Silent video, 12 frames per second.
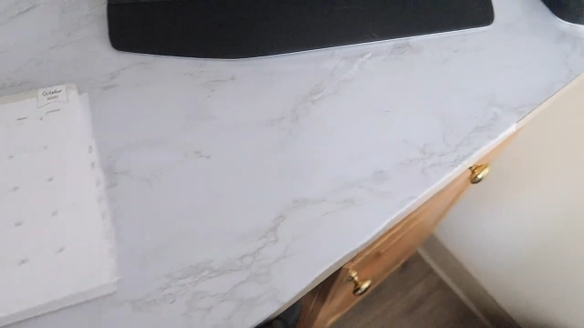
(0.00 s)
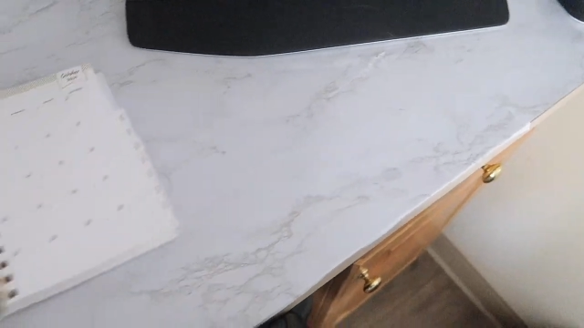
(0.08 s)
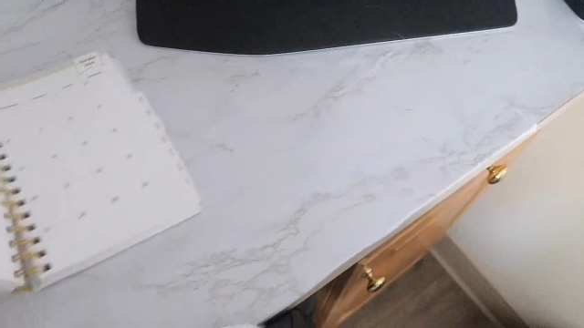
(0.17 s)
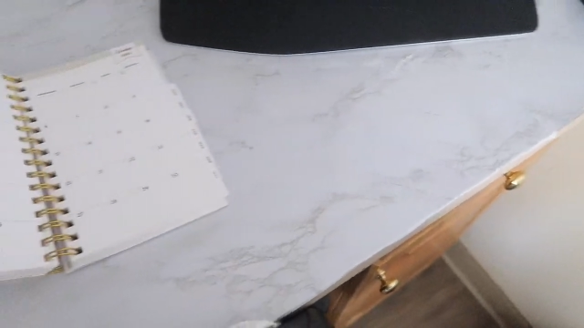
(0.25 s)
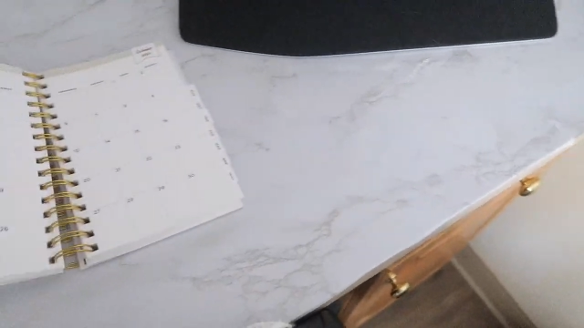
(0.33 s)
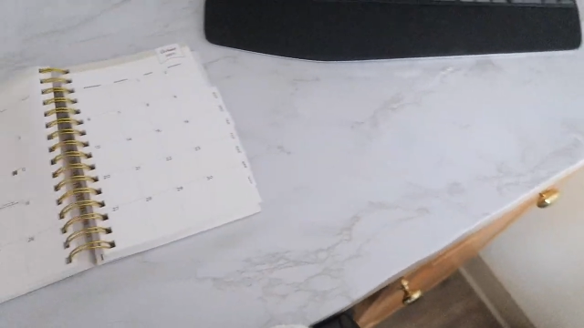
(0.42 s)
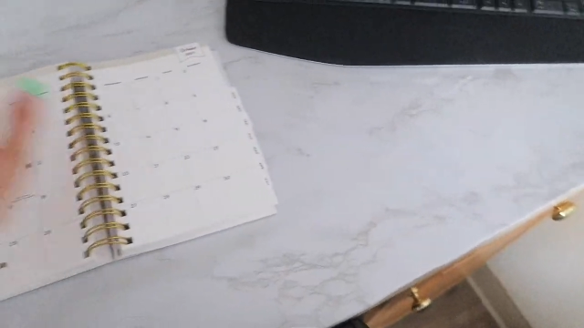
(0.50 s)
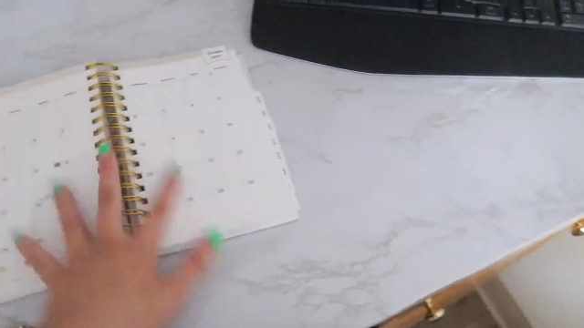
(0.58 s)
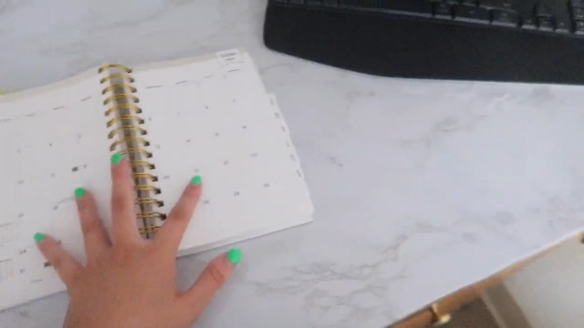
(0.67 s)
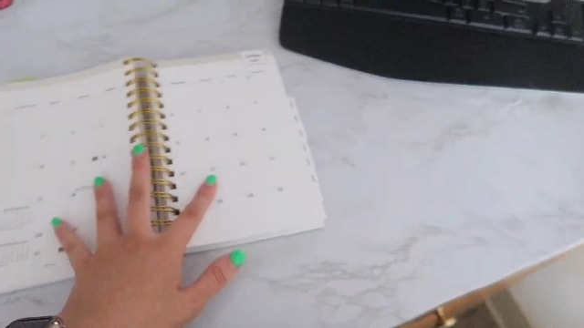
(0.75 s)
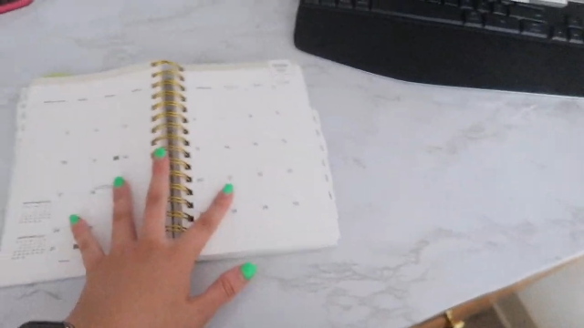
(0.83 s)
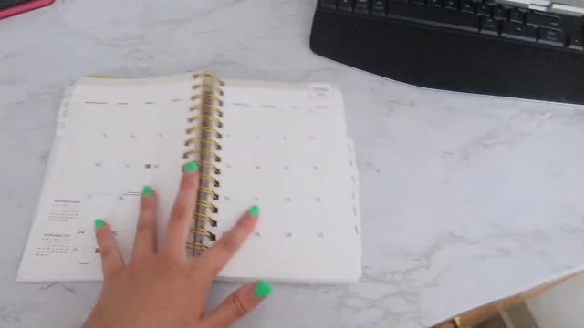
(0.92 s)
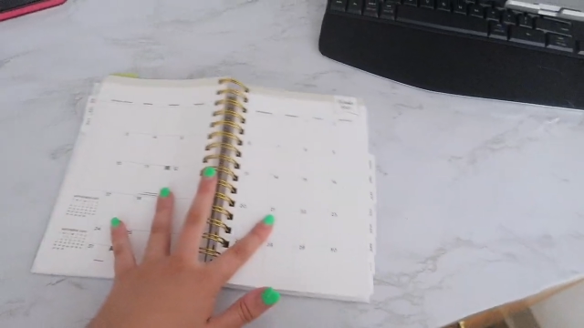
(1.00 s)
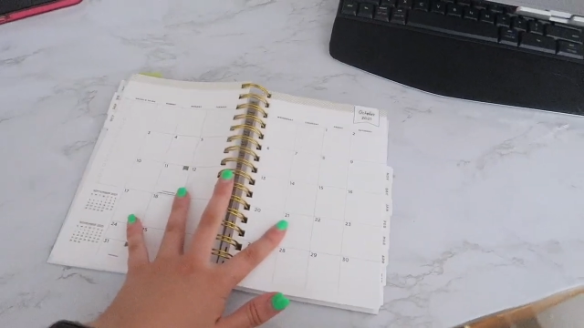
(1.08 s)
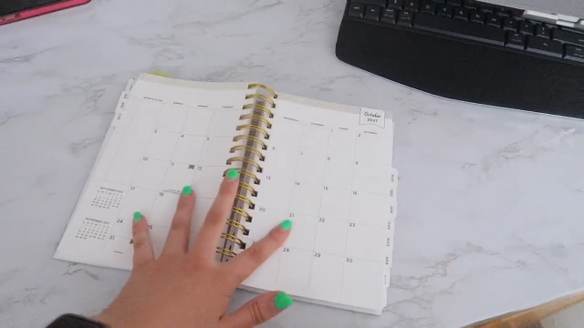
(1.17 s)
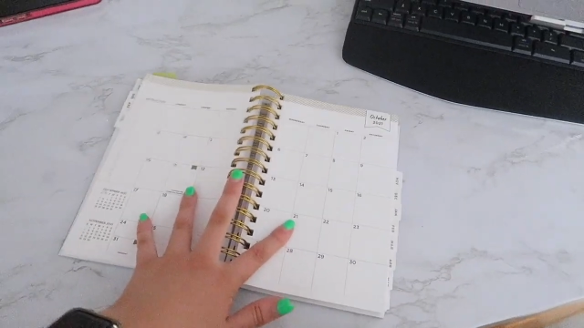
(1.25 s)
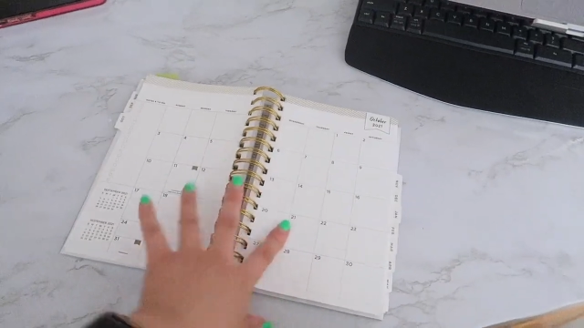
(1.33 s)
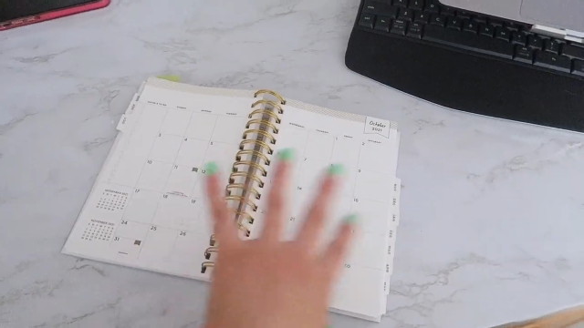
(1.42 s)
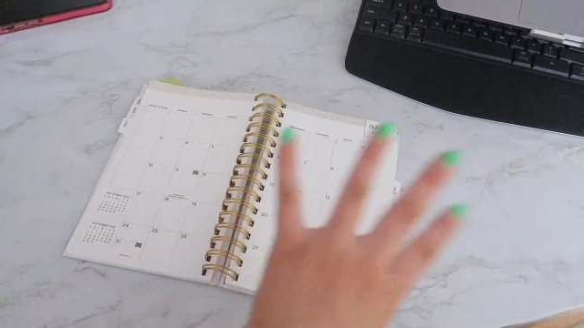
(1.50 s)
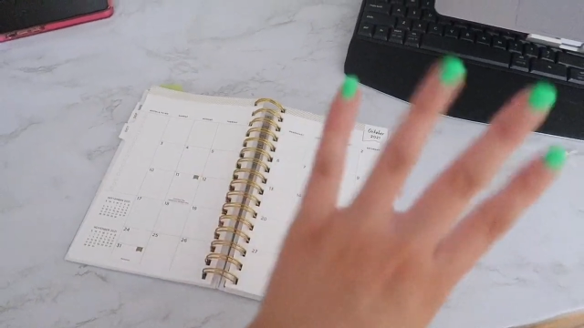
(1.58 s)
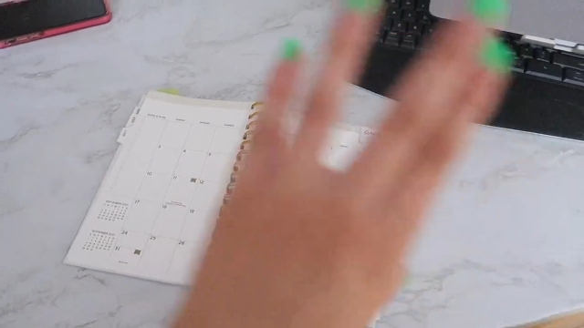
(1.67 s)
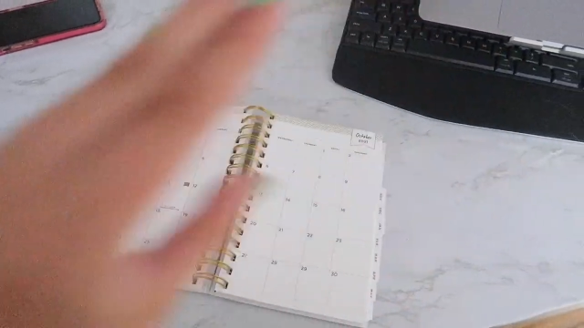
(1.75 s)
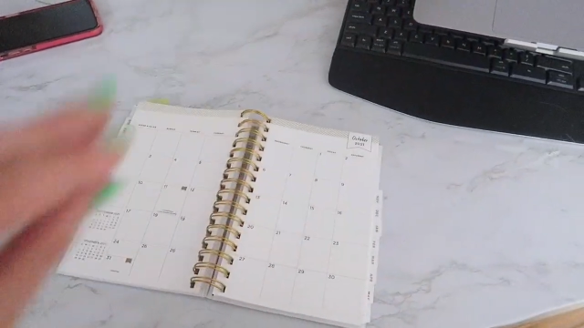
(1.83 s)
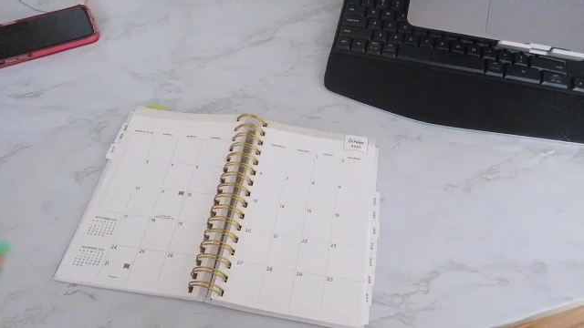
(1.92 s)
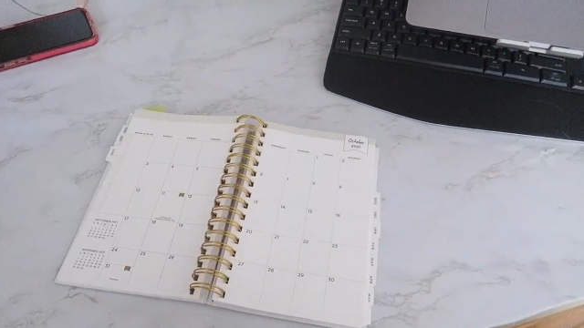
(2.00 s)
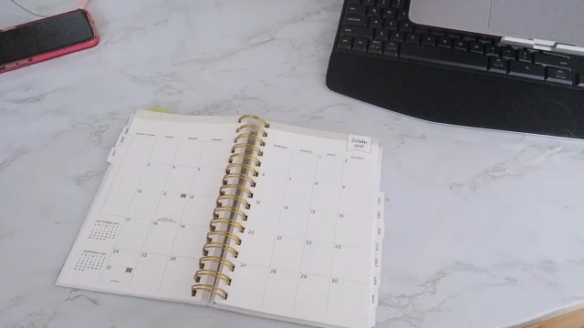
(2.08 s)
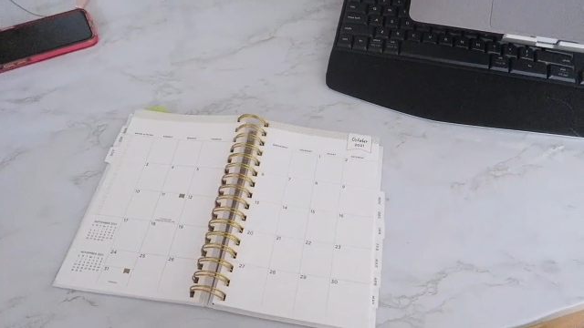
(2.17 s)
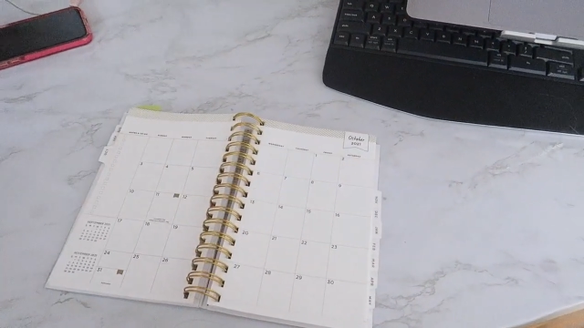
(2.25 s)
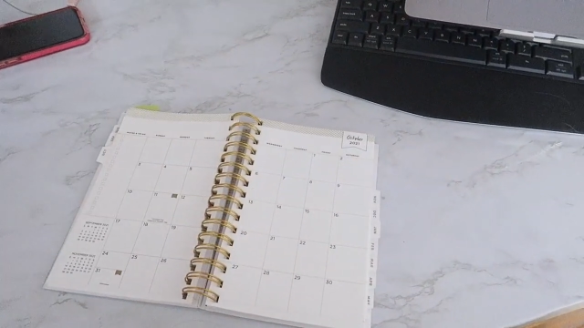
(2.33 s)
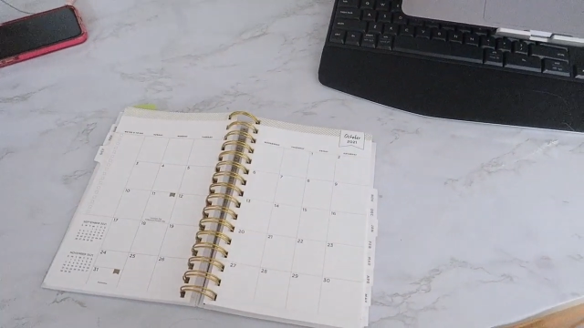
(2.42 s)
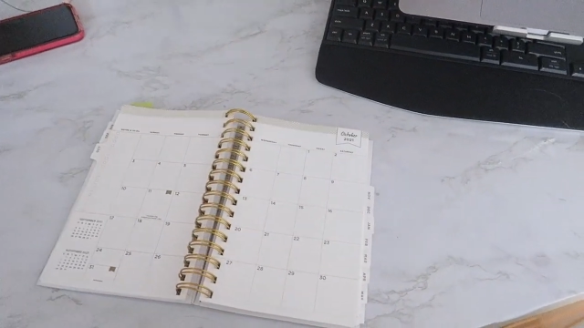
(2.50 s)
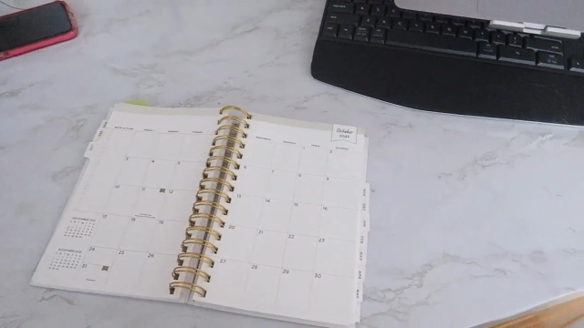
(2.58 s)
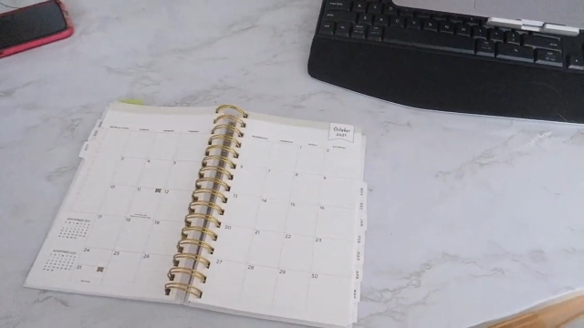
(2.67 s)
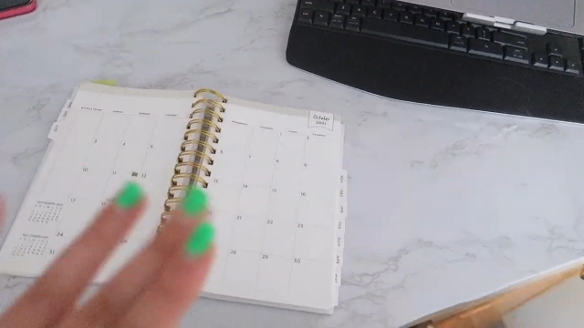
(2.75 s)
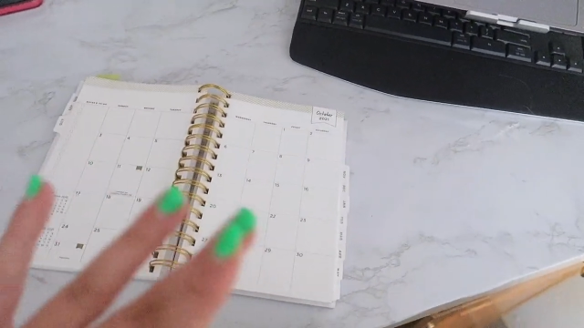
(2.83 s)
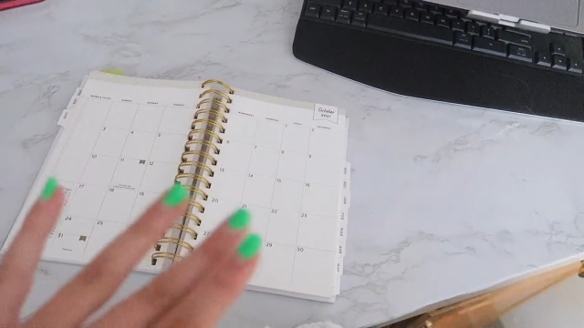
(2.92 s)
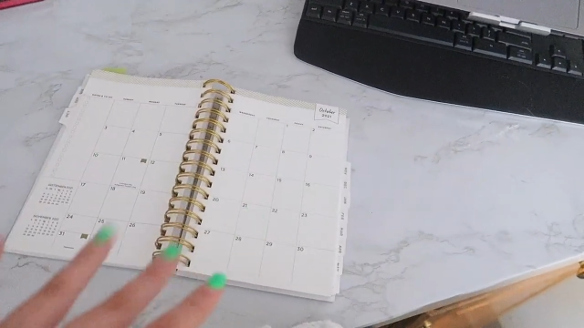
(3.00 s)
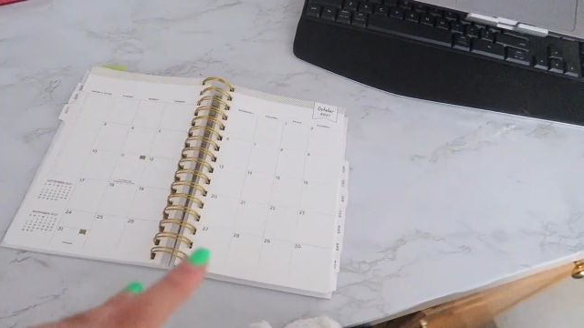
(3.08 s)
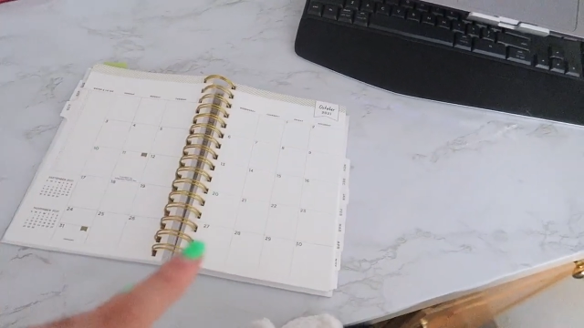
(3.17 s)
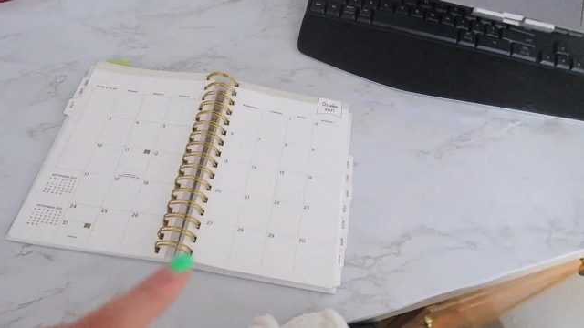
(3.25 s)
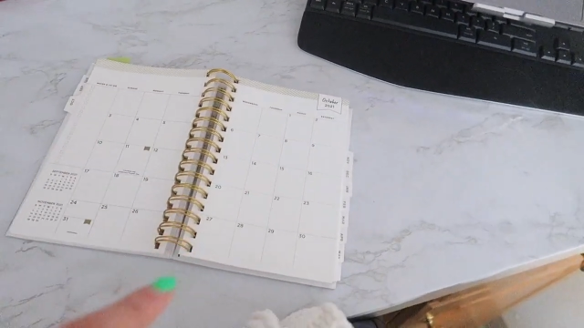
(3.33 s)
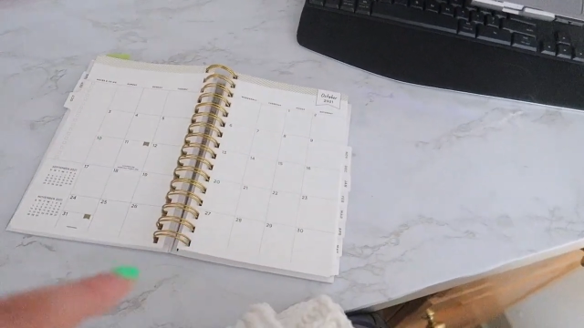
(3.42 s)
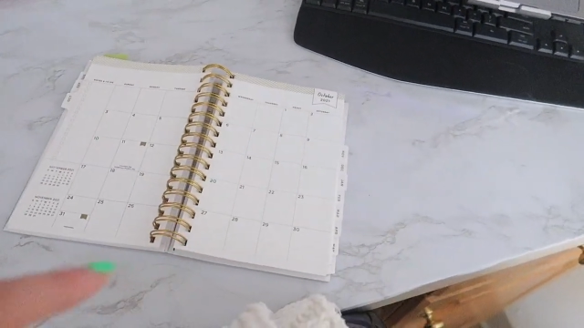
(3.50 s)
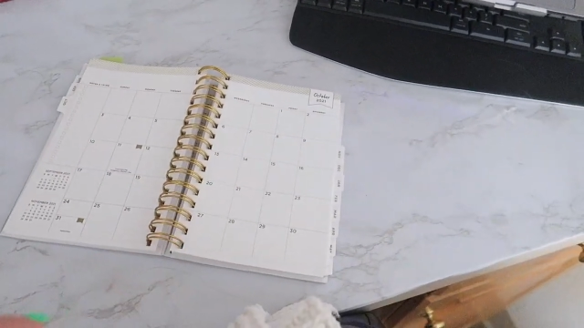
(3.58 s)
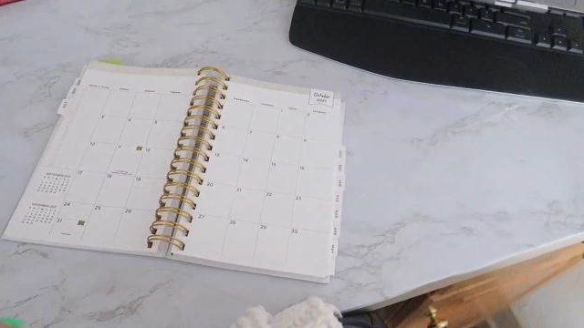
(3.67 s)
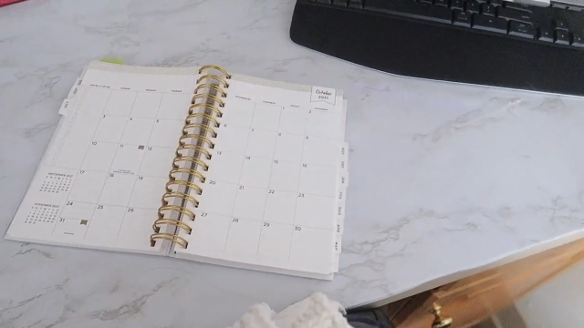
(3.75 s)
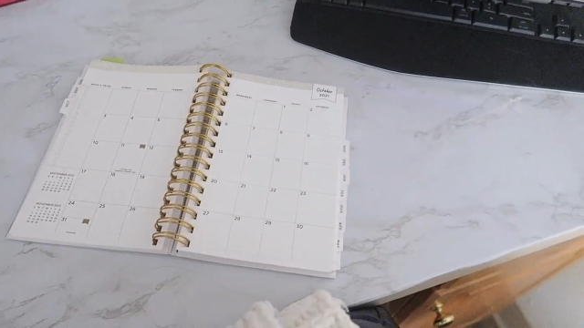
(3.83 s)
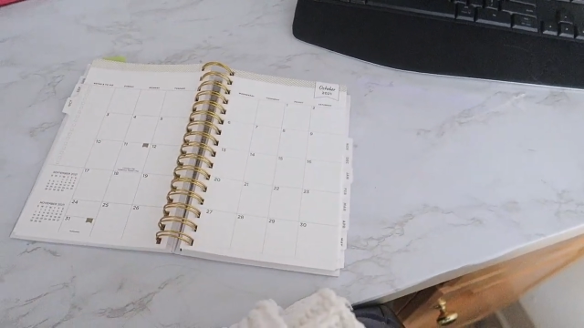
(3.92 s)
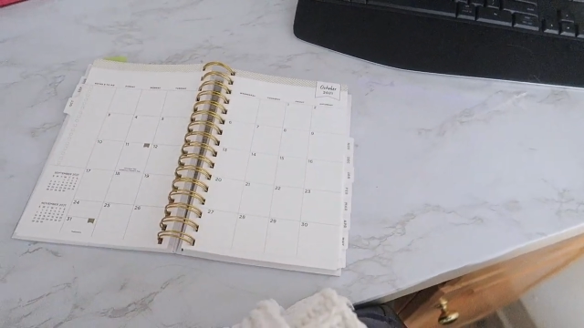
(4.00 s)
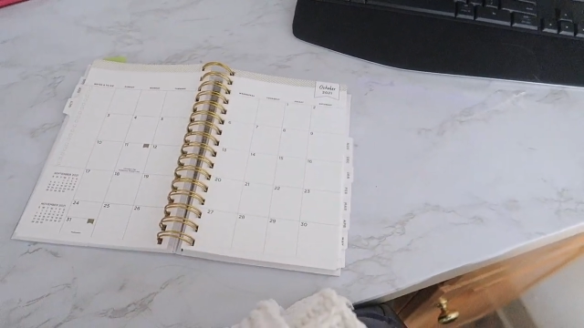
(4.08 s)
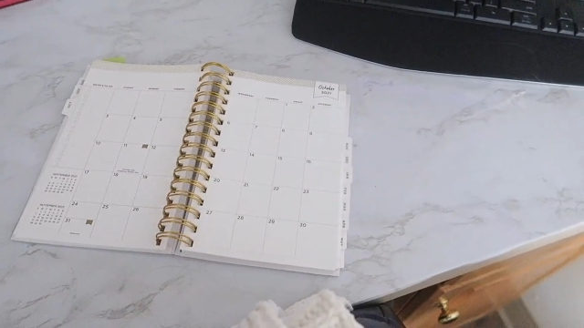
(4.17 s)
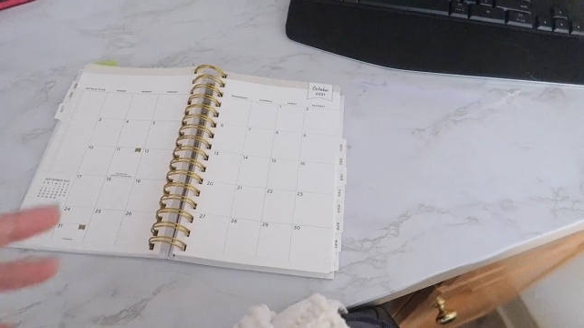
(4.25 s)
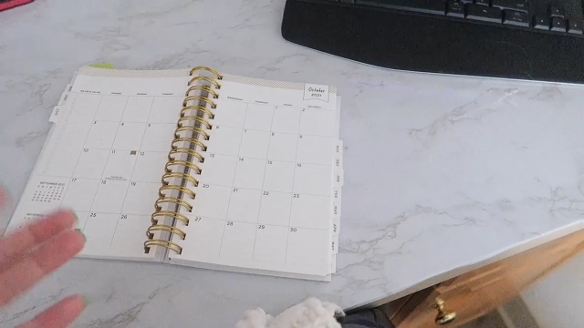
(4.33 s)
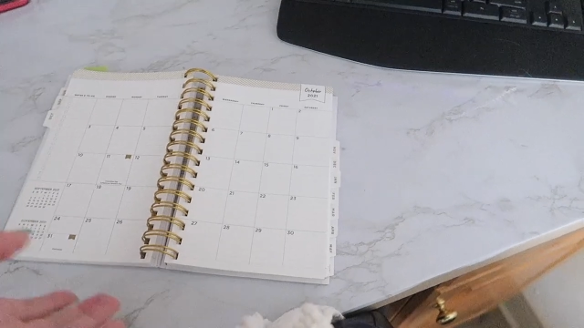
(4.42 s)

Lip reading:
[unreadable: no face in view]